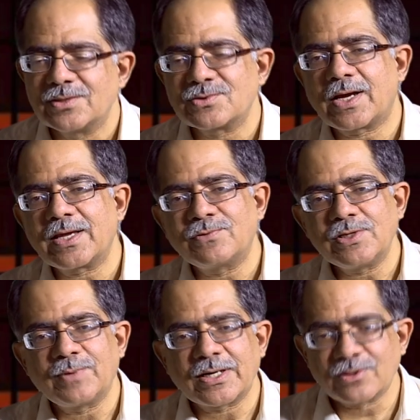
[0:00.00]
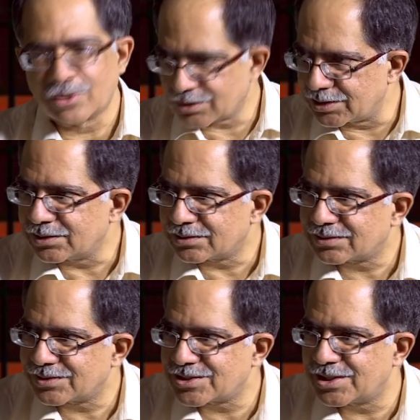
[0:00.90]
So I have only one daughter
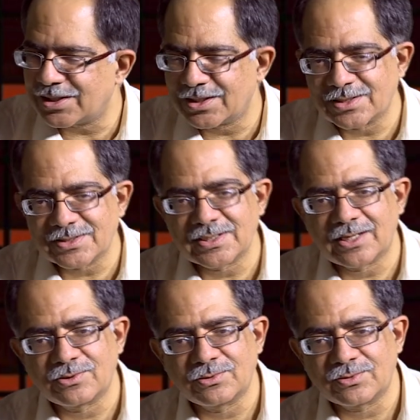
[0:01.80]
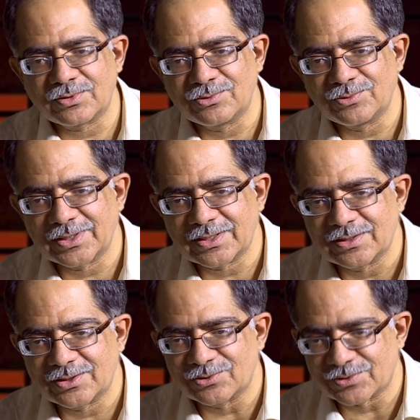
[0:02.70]
she okay. is now doing
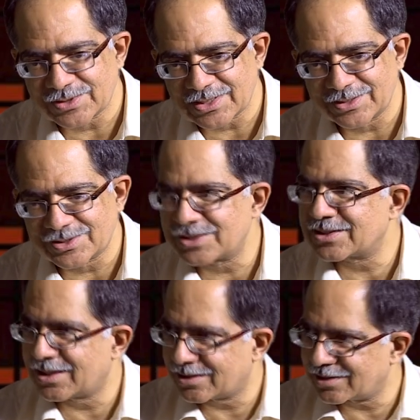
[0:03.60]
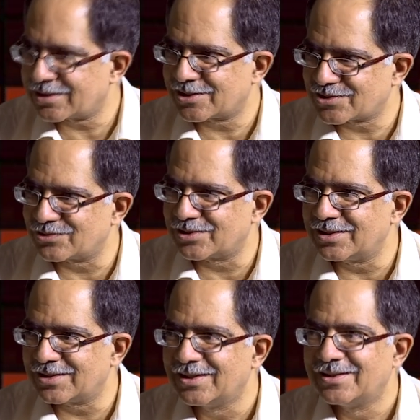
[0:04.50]
her neuroscience. She's an undergrad
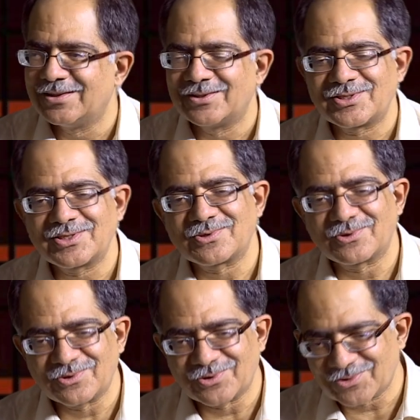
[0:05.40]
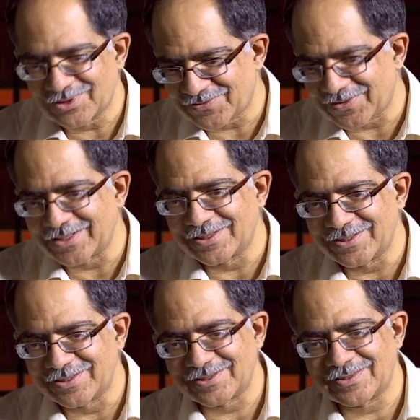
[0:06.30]
student. Okay. She's going to go to her final
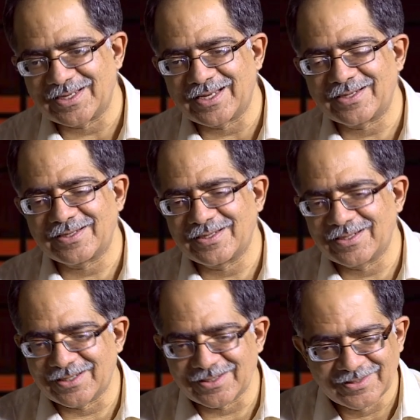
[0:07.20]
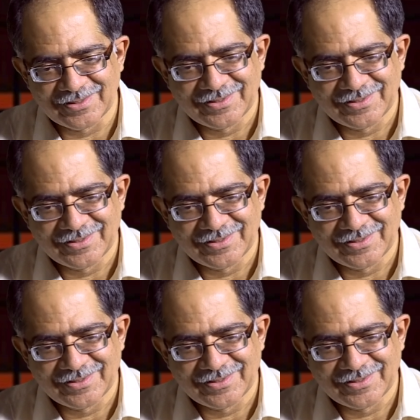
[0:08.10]
year, and uh,